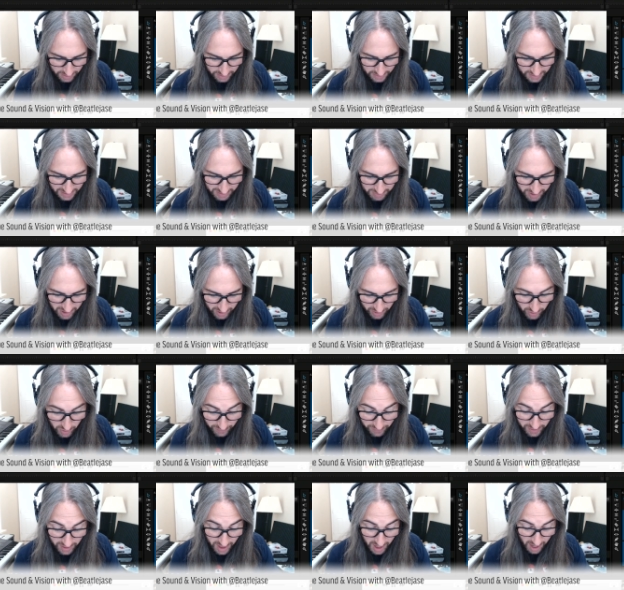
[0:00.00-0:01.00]
CBR, you
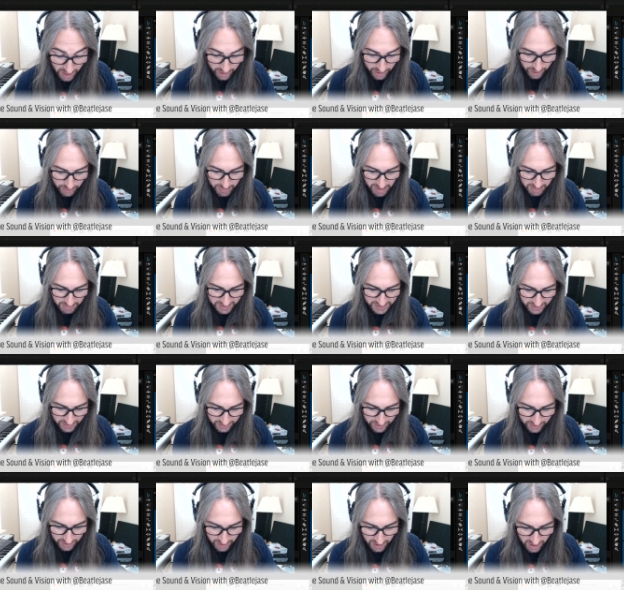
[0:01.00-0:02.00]
have not heard Mama's
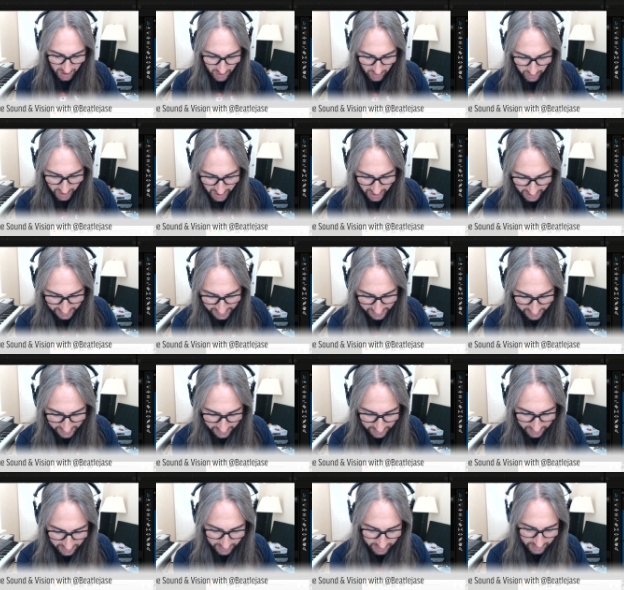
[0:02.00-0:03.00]
Little Girl. Oh, nice.
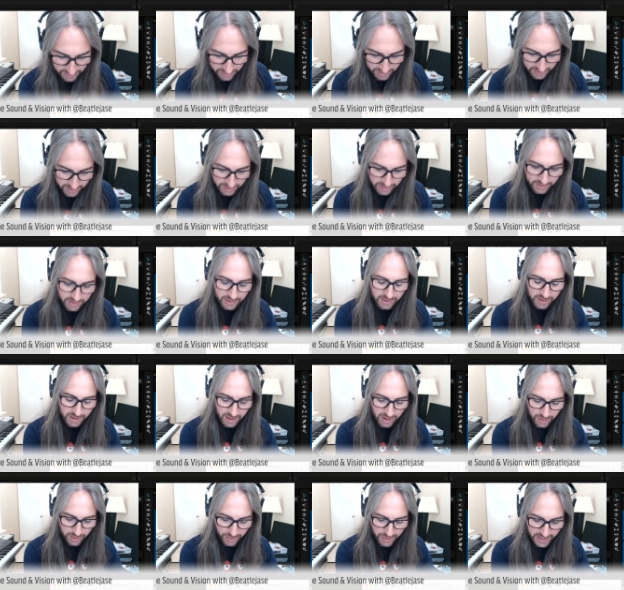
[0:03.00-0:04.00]

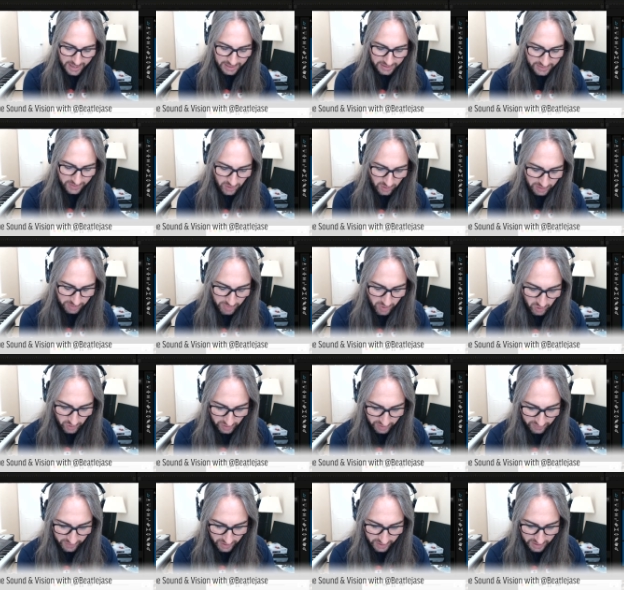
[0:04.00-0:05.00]
Oh, thanks. Holy
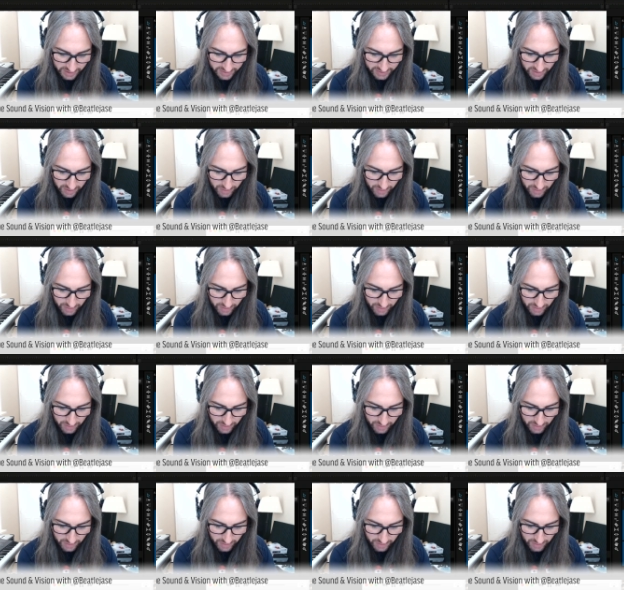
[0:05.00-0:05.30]
moly. Very nice.